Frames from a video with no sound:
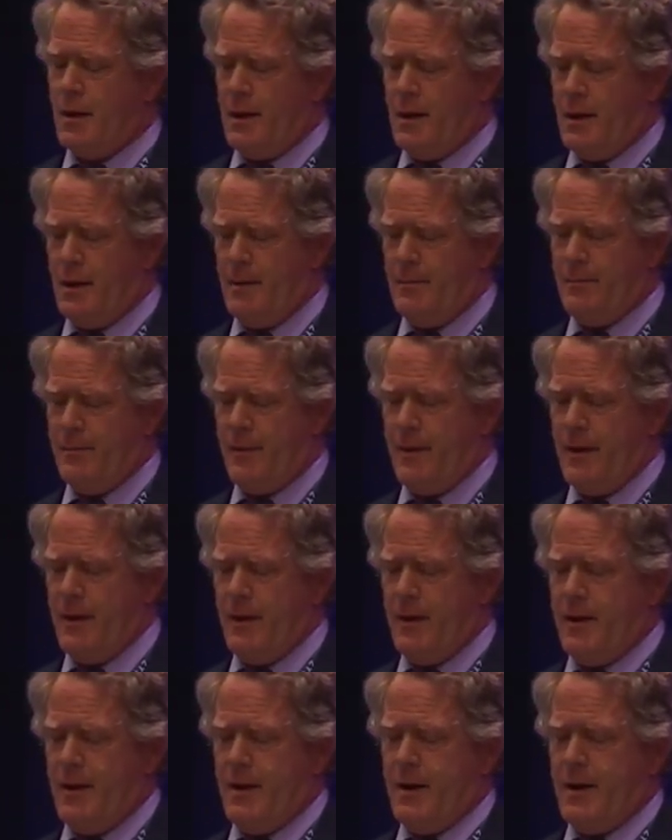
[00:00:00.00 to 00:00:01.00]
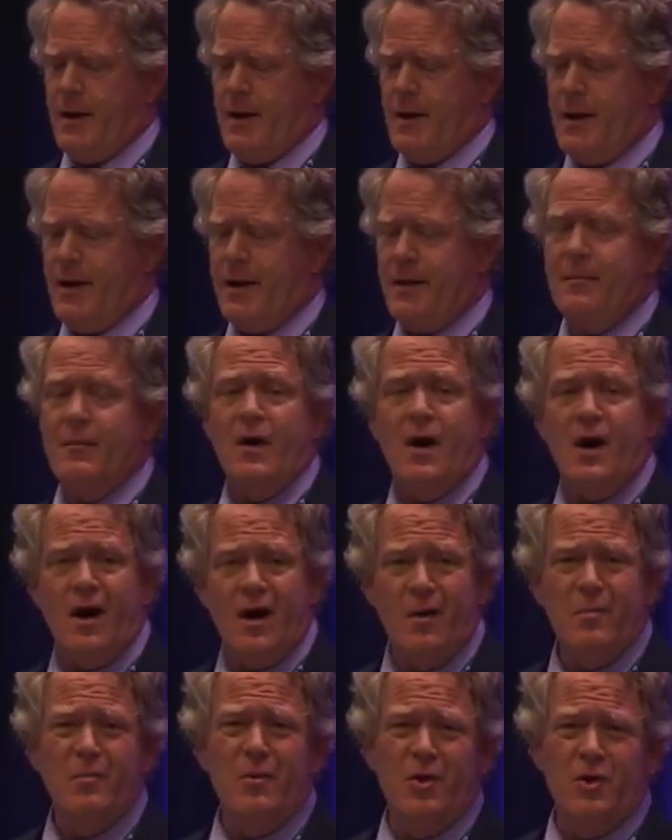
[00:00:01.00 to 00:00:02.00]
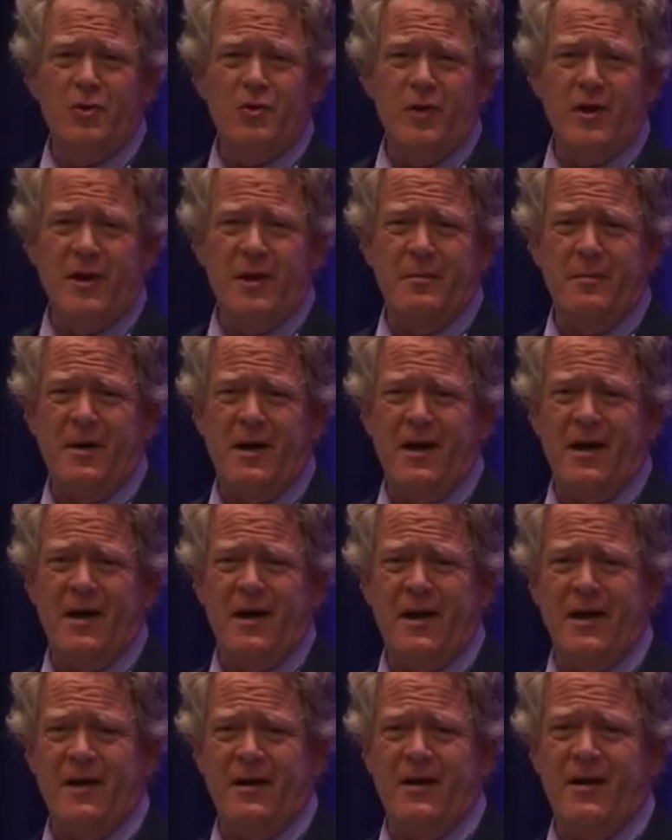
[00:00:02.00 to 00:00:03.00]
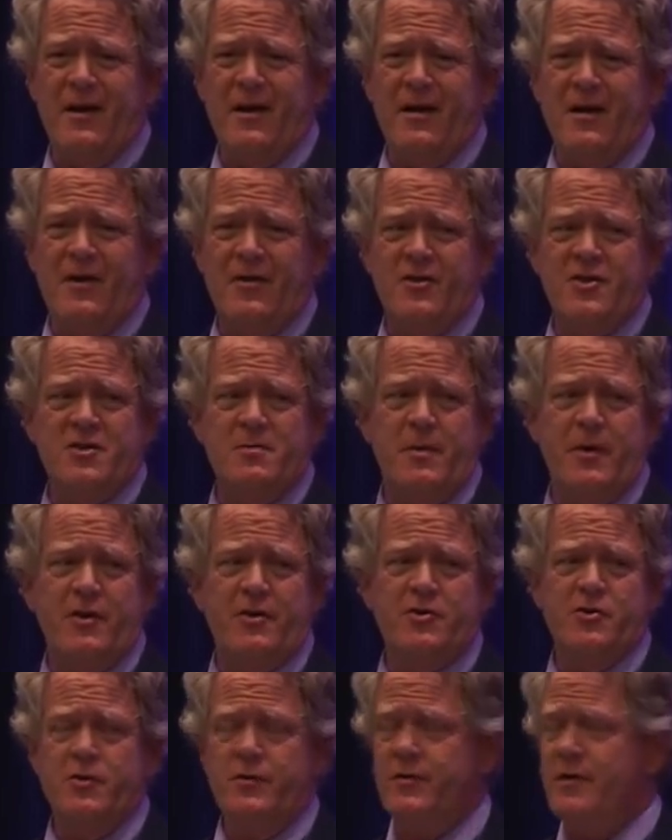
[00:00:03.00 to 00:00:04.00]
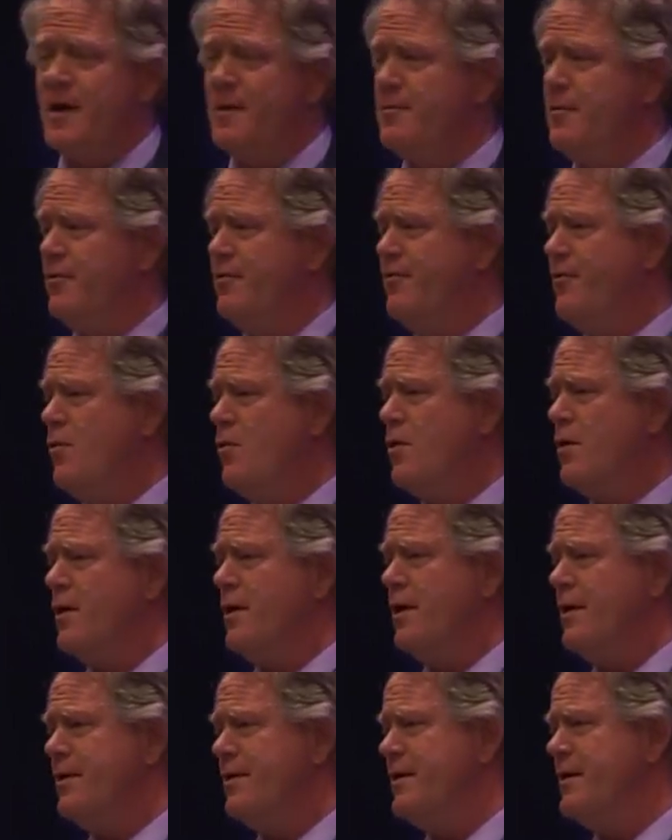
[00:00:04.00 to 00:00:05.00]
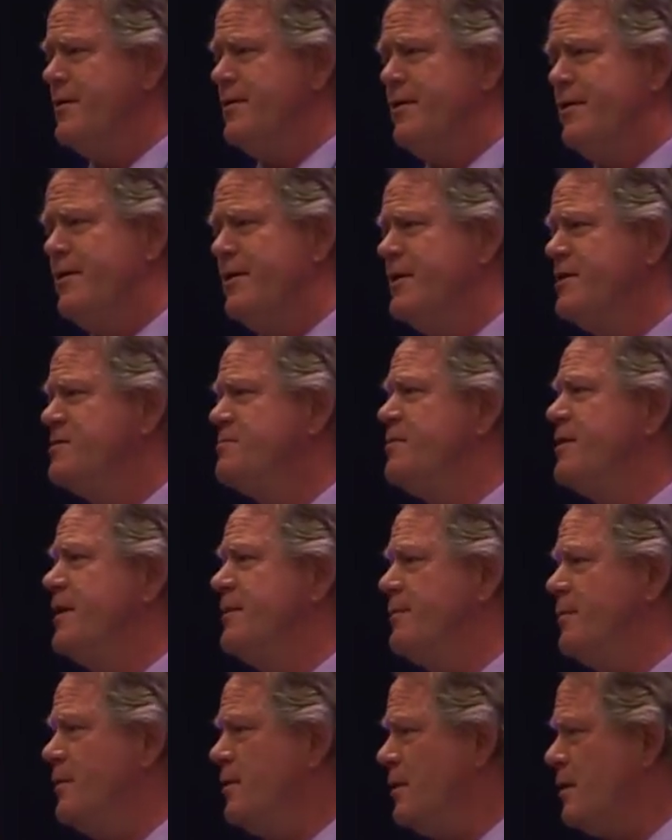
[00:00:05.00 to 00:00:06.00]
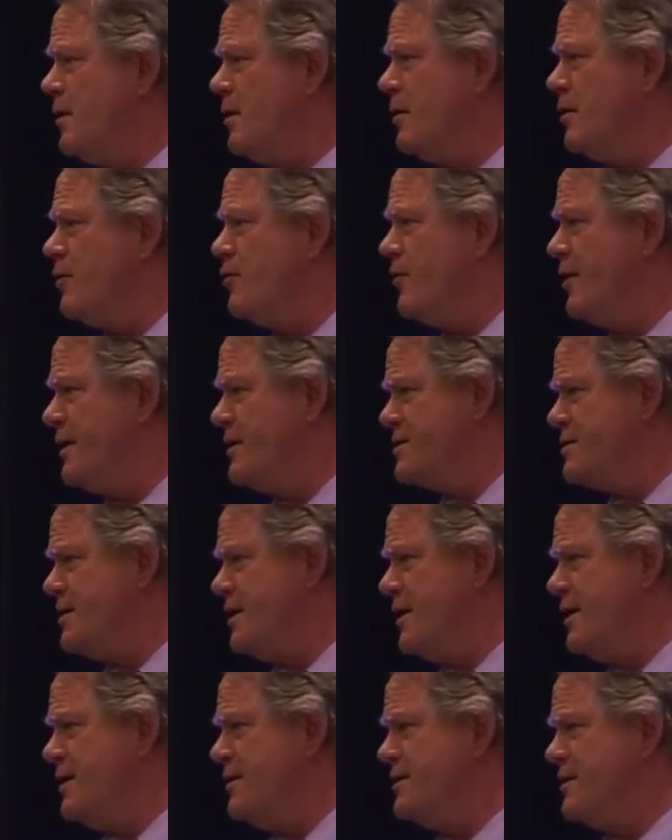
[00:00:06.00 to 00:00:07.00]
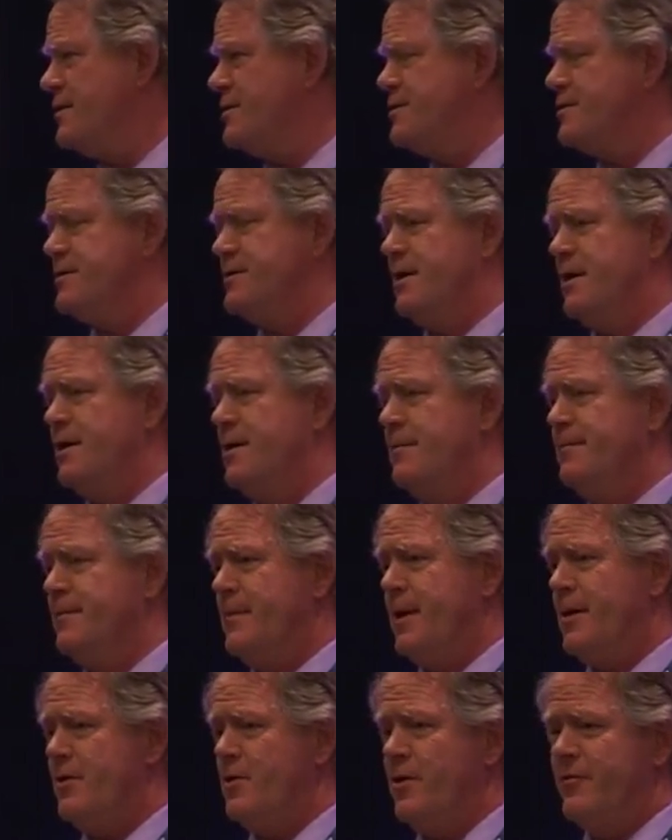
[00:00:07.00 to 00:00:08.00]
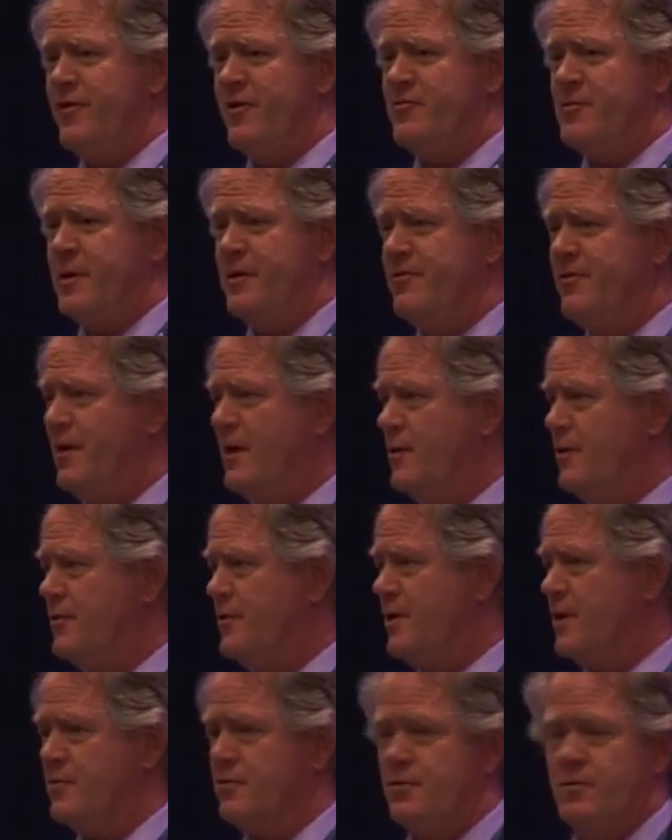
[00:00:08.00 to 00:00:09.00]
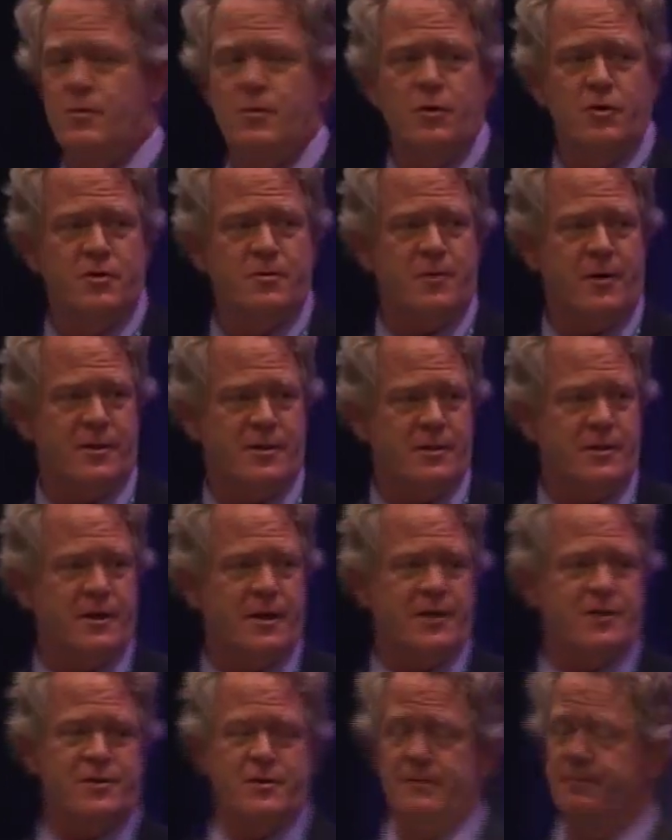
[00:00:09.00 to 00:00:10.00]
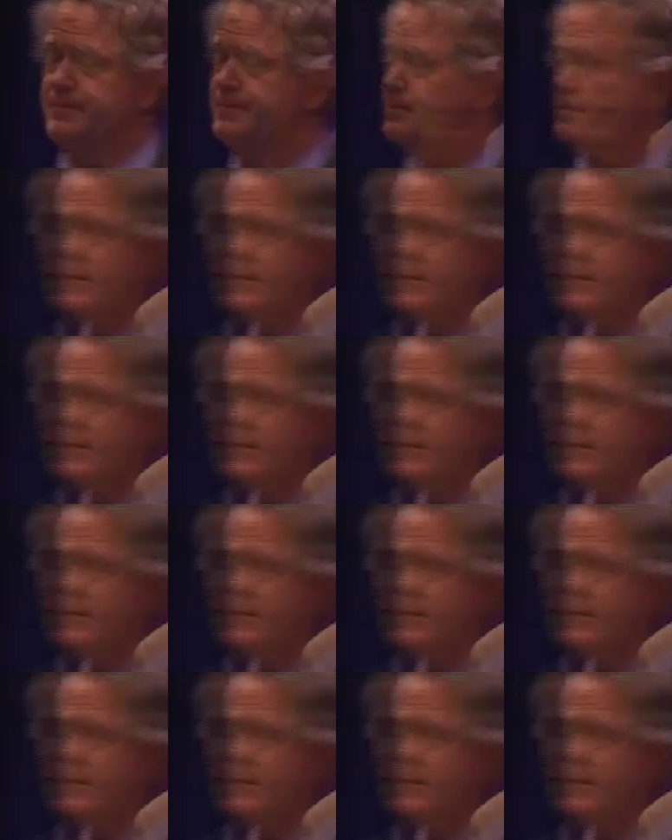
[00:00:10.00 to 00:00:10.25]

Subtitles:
I am humbled really by the speakers who've come before. These people are great scientists. I don't know if everybody followed Dr. Moon's presentation.